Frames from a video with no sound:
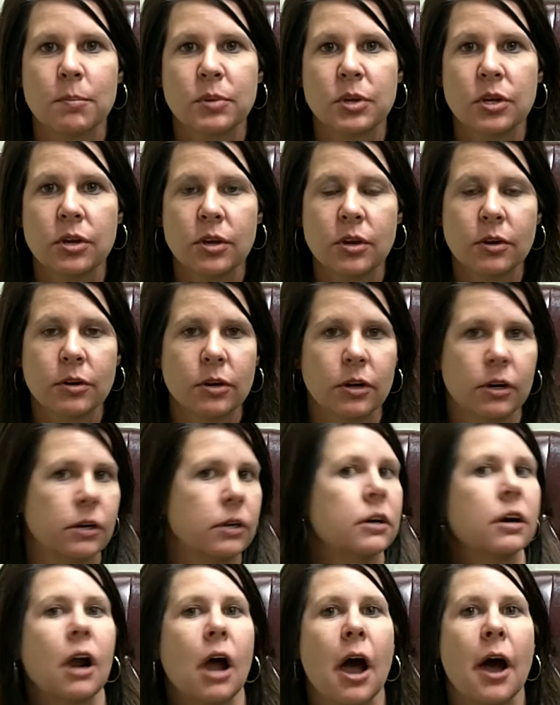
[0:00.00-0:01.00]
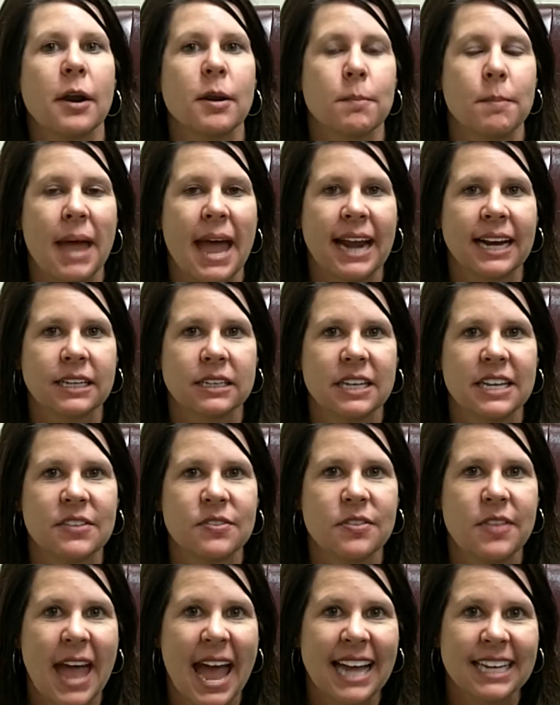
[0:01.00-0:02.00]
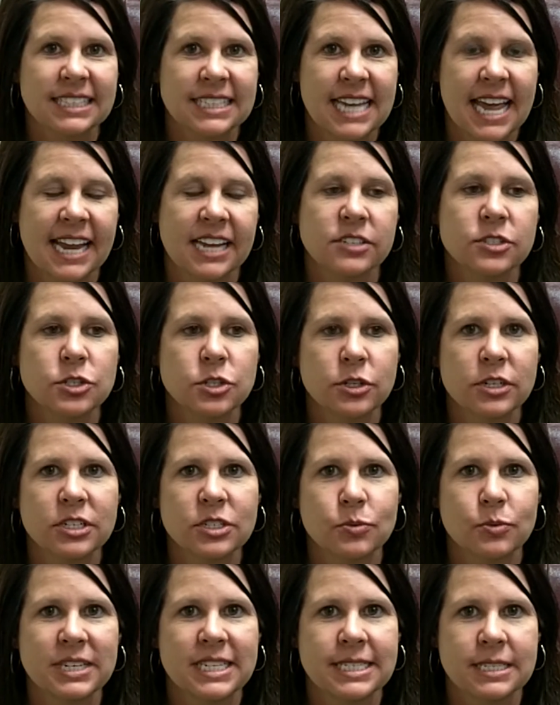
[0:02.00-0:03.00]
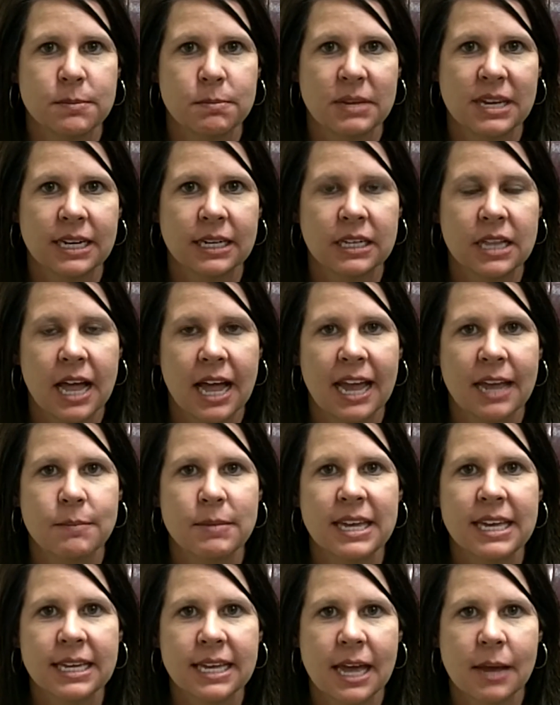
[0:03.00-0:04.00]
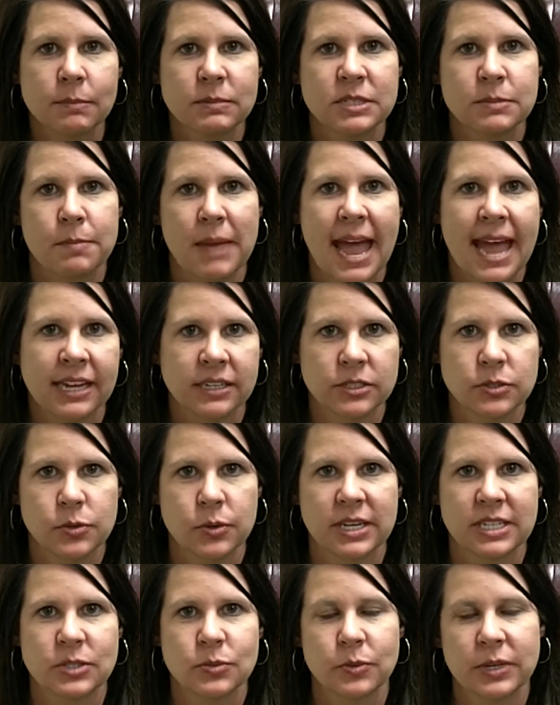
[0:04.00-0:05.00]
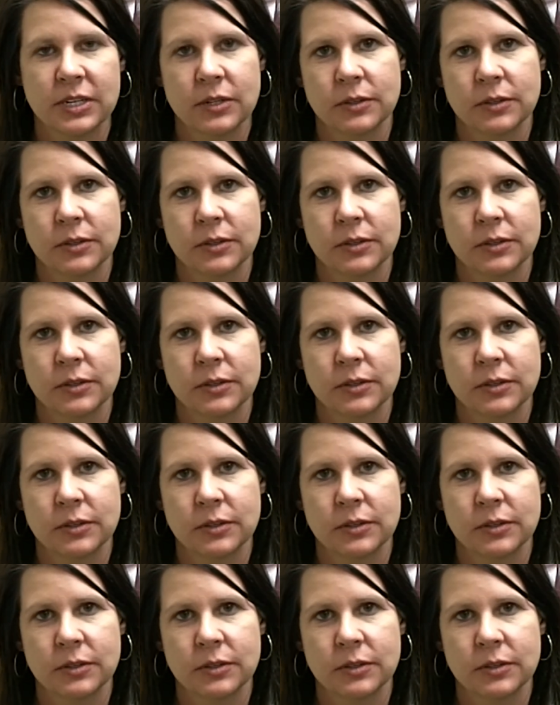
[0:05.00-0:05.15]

computer automatically that day, as soon as we submit a claim, it comes back to us.